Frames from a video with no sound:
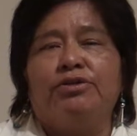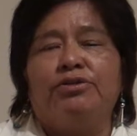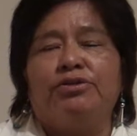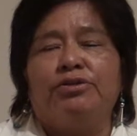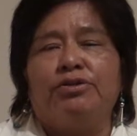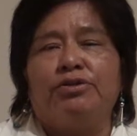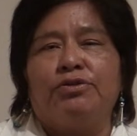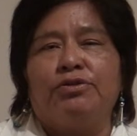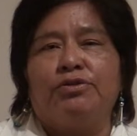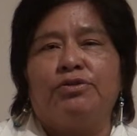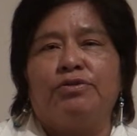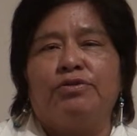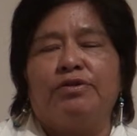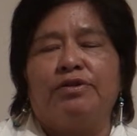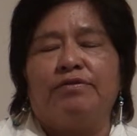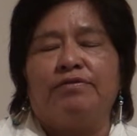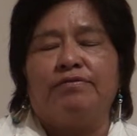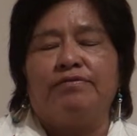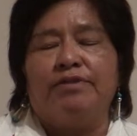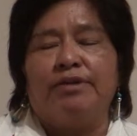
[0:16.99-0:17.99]
2
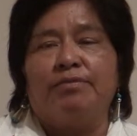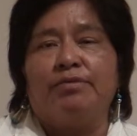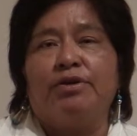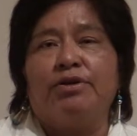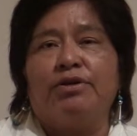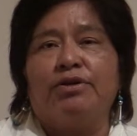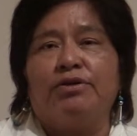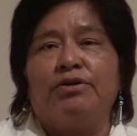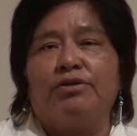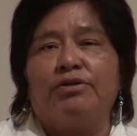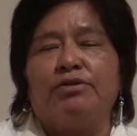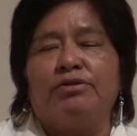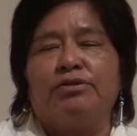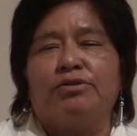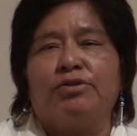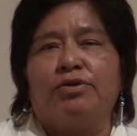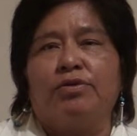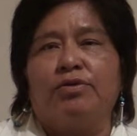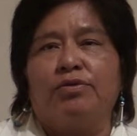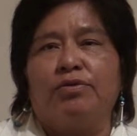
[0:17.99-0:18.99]
of them are
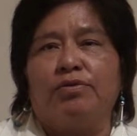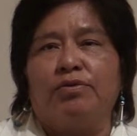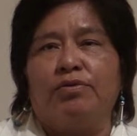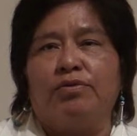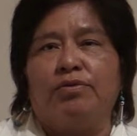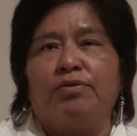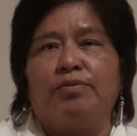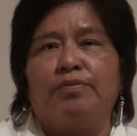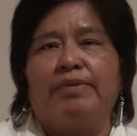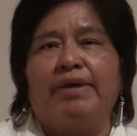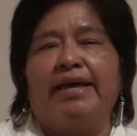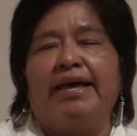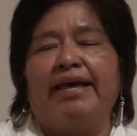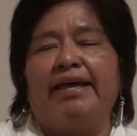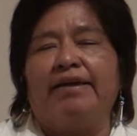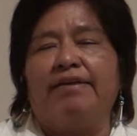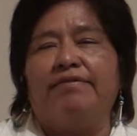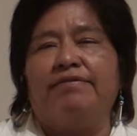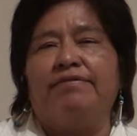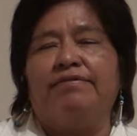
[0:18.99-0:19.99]
girls who
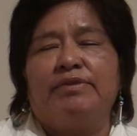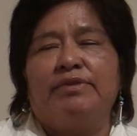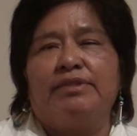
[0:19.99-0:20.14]
have